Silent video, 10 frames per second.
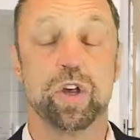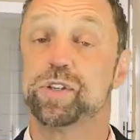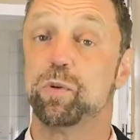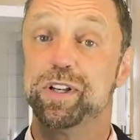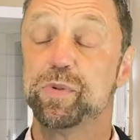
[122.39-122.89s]

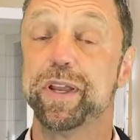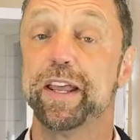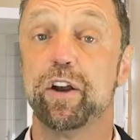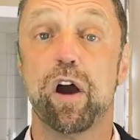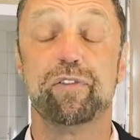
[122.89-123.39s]
So once we
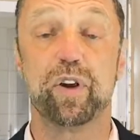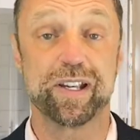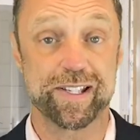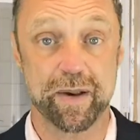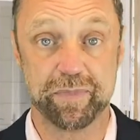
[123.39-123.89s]
get our offer
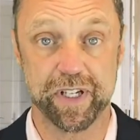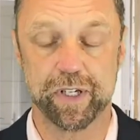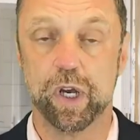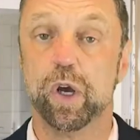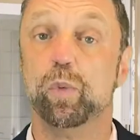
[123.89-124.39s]
accepted,
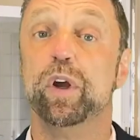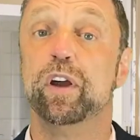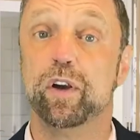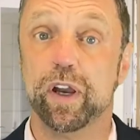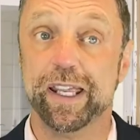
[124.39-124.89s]
we
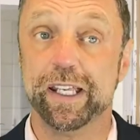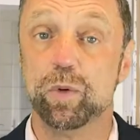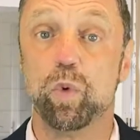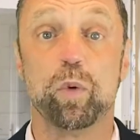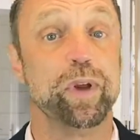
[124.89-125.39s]
are
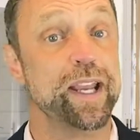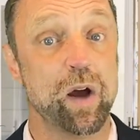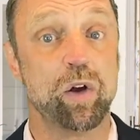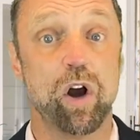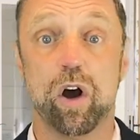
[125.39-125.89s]
in what we
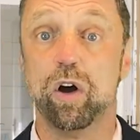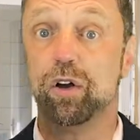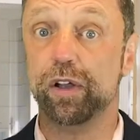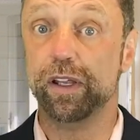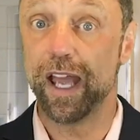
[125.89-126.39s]
now
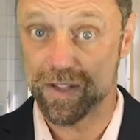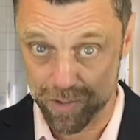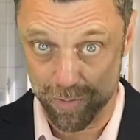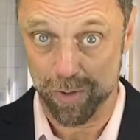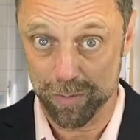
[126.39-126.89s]
call
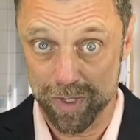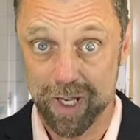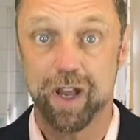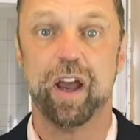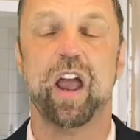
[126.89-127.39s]
escrow.
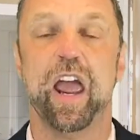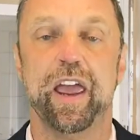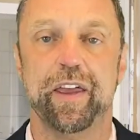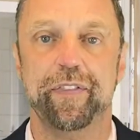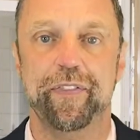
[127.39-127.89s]

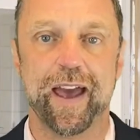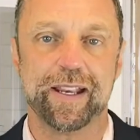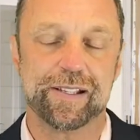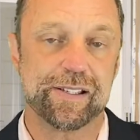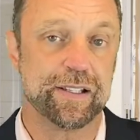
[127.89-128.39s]
And that
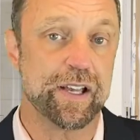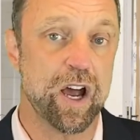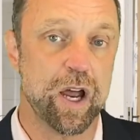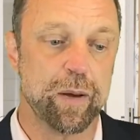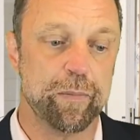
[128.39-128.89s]
is the
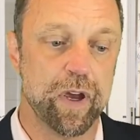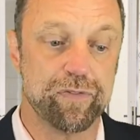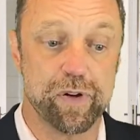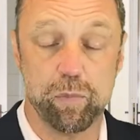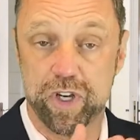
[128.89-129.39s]
time
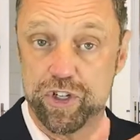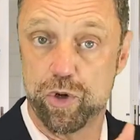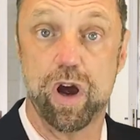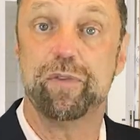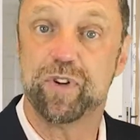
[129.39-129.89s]
from which
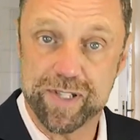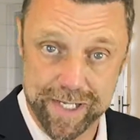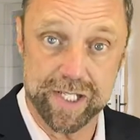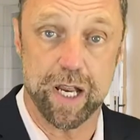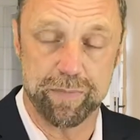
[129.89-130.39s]
your offer is
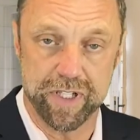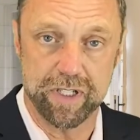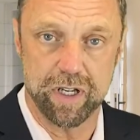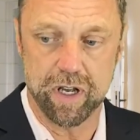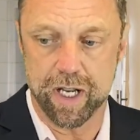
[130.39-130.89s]

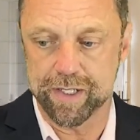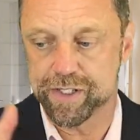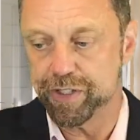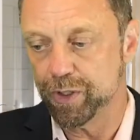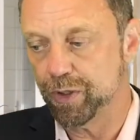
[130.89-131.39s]
accepted
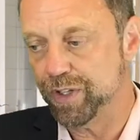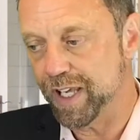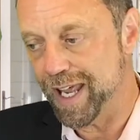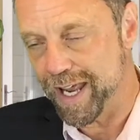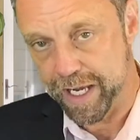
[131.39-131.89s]
until the
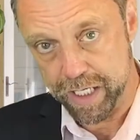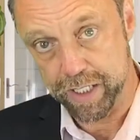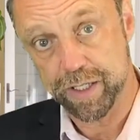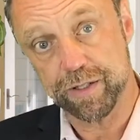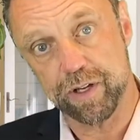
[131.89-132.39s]

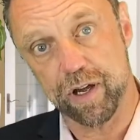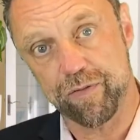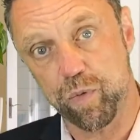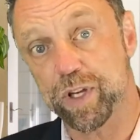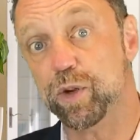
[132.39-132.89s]
end
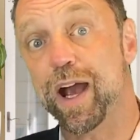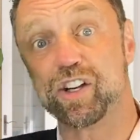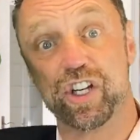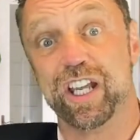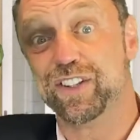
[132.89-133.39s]
of when you
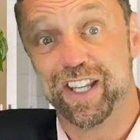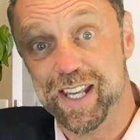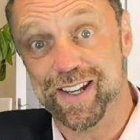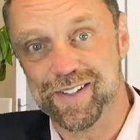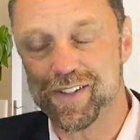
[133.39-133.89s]
actually get the
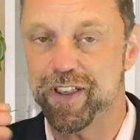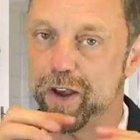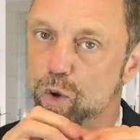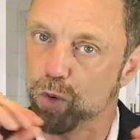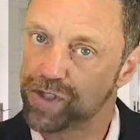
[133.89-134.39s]
keys. That
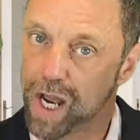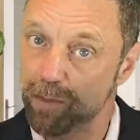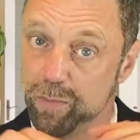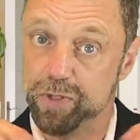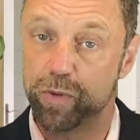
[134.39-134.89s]
whole time
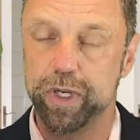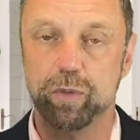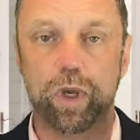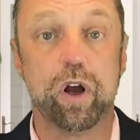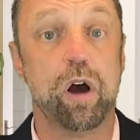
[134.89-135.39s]
in between
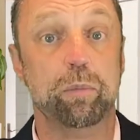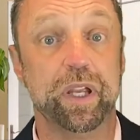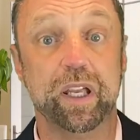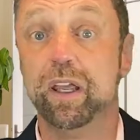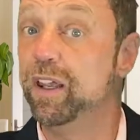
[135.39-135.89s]
we call
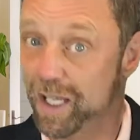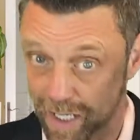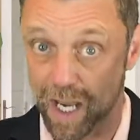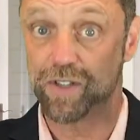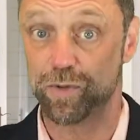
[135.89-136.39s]
being
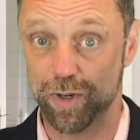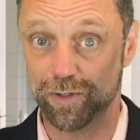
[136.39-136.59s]
in escrow.